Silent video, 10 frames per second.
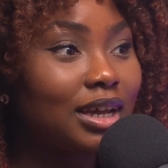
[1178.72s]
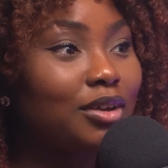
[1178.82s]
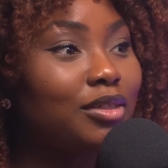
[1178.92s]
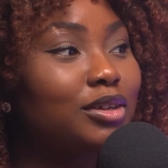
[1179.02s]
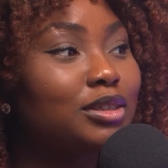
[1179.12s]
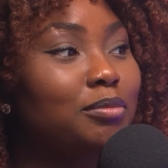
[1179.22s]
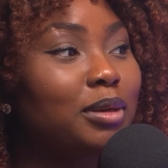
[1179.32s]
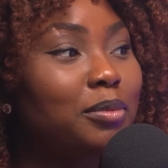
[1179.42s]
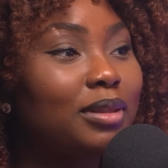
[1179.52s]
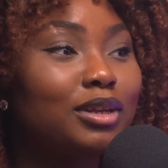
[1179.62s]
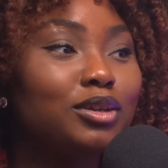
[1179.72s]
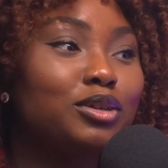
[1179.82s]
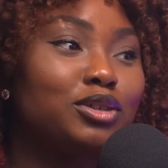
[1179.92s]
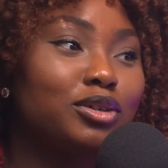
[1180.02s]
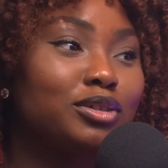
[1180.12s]
i mm-hmm. know there are some people that
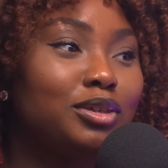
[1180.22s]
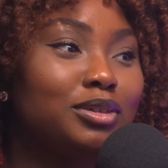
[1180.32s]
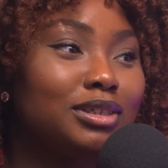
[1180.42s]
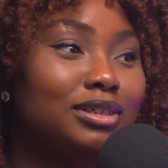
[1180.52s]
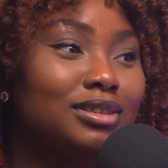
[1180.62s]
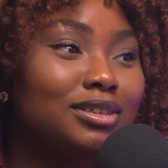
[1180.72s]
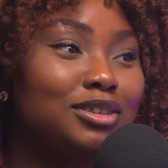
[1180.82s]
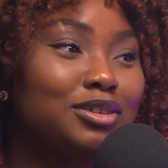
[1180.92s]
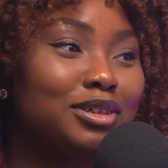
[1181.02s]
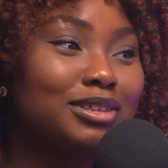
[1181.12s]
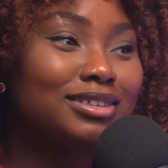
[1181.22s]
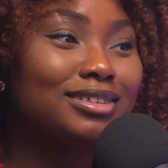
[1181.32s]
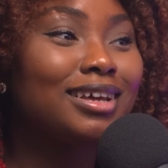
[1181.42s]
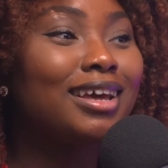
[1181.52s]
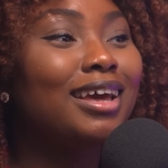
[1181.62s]
don't trust users and trust
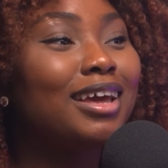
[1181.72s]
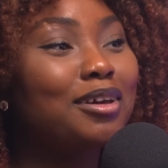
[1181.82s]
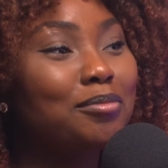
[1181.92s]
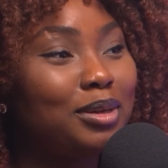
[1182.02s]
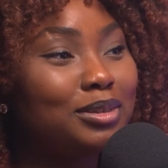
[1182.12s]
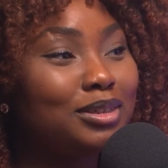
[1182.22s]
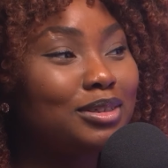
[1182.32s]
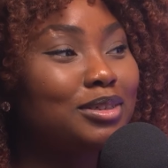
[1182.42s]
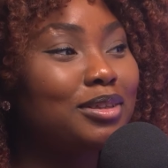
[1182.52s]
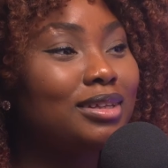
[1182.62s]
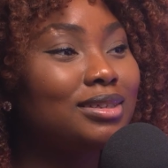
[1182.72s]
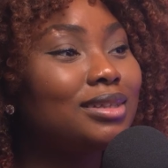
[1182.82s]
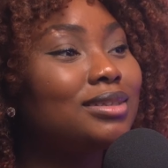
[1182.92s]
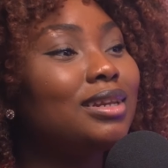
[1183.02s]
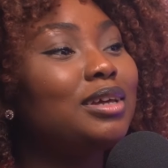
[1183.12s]
computers, so they mm.
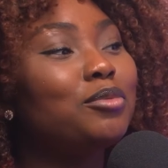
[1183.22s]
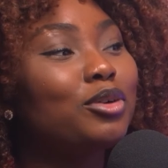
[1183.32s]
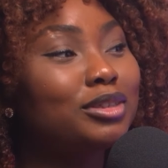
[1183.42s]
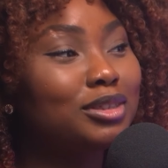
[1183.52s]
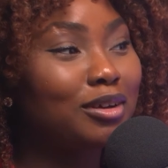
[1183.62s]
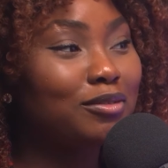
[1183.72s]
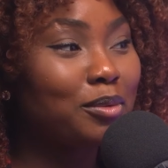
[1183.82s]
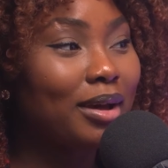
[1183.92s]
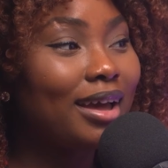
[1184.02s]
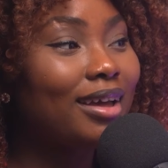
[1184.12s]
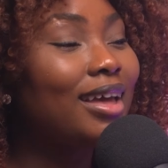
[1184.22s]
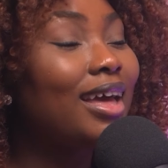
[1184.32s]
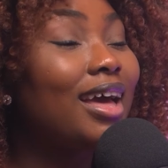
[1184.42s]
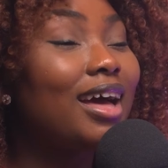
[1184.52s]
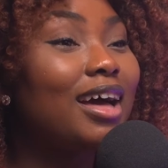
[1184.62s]
tend to lean mm. more on software.
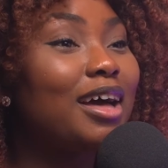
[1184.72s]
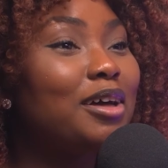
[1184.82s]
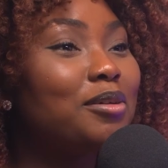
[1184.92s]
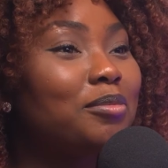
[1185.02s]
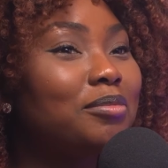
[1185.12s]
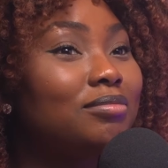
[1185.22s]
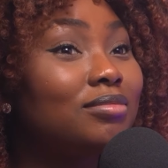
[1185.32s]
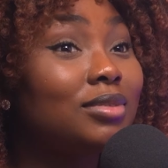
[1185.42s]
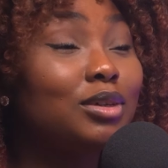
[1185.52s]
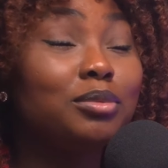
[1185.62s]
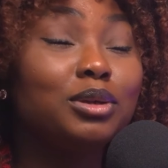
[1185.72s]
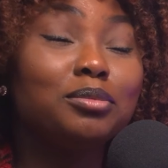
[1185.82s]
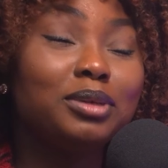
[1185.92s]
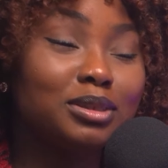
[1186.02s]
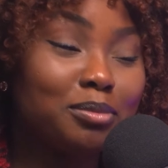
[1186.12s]
Um, you
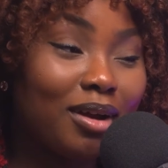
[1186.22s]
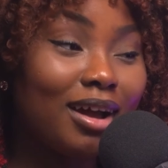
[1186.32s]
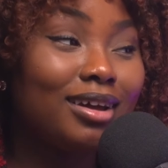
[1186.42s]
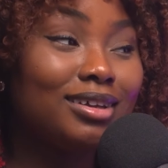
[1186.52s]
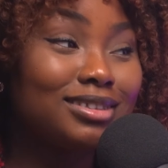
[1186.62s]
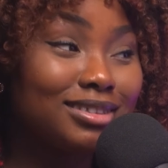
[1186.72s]
you'll be surprised.